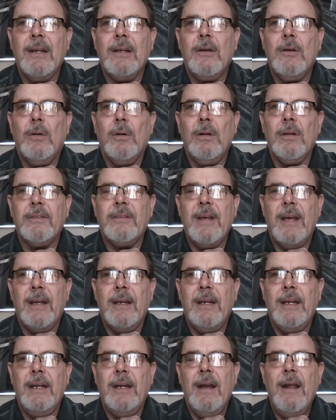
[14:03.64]
of
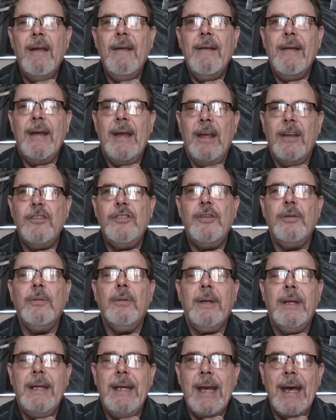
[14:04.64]
goaltending and you
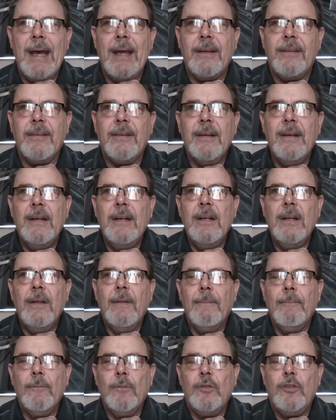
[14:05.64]
get
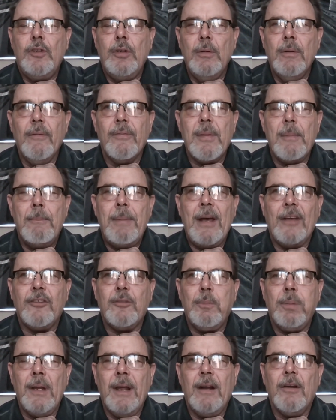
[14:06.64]
two of the best
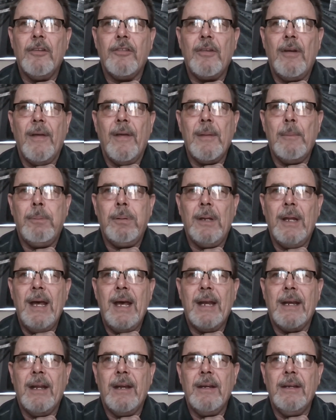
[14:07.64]
players on the
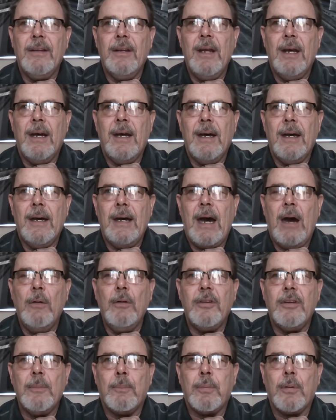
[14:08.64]
planet uh,
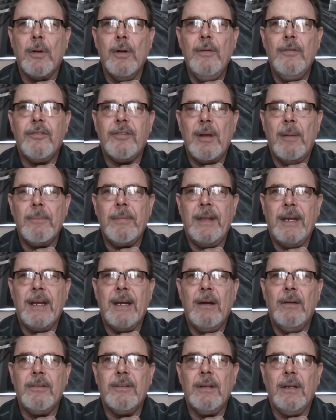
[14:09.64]
out to prove something and
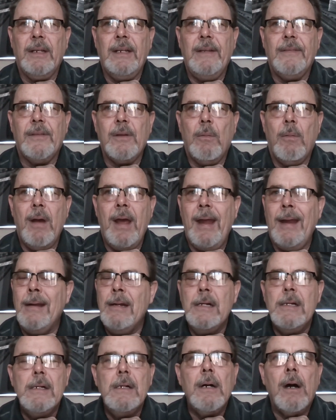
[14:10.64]
out to lead the way.
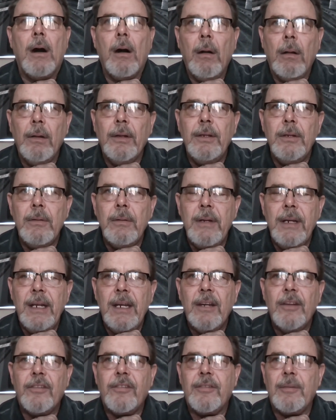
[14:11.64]
All you
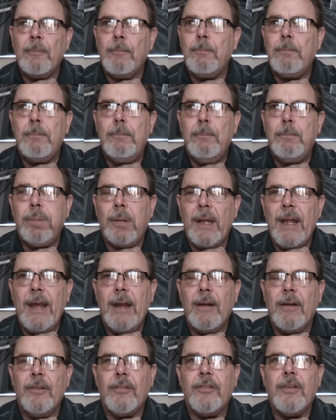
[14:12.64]
need is some
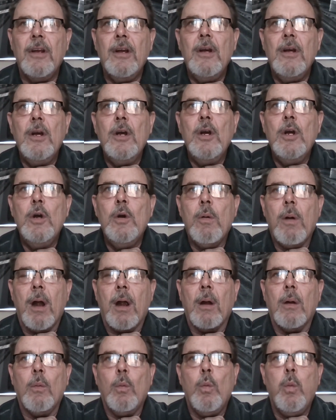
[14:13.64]
players who
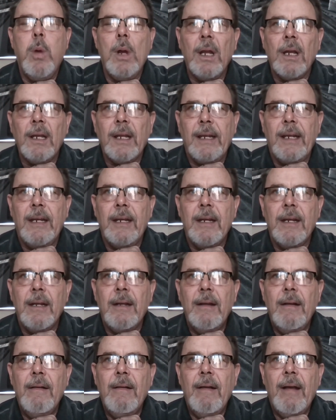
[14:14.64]
are willing
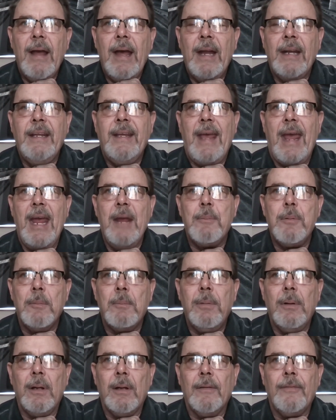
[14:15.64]
and
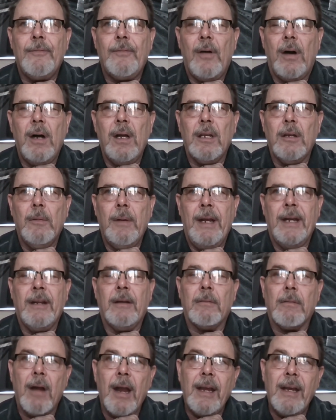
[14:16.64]
capable of following.
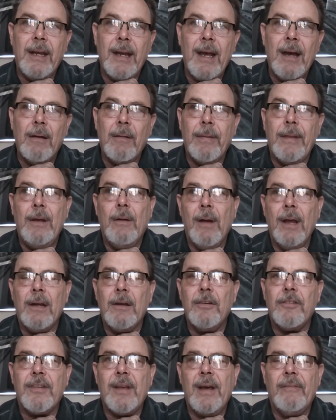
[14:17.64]
And right now, the
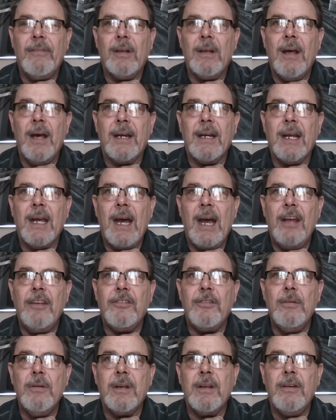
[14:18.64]
Oilers have a lot of guys
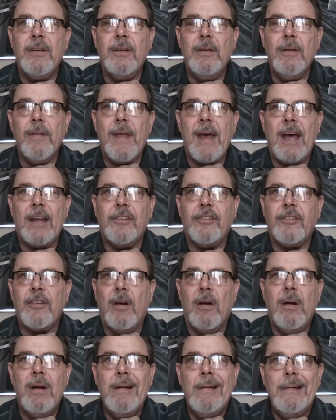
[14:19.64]
who can do that.
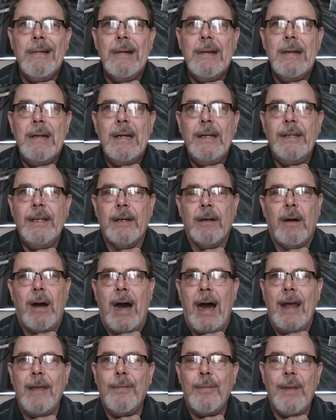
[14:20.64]
So, you know,
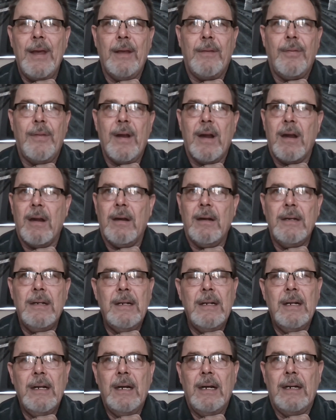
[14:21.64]
I think they're,
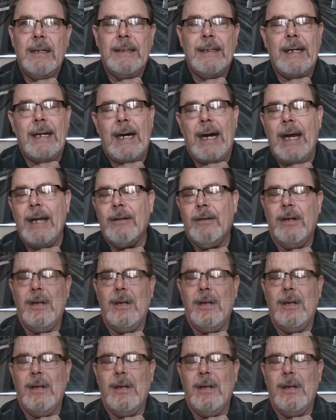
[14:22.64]
I don't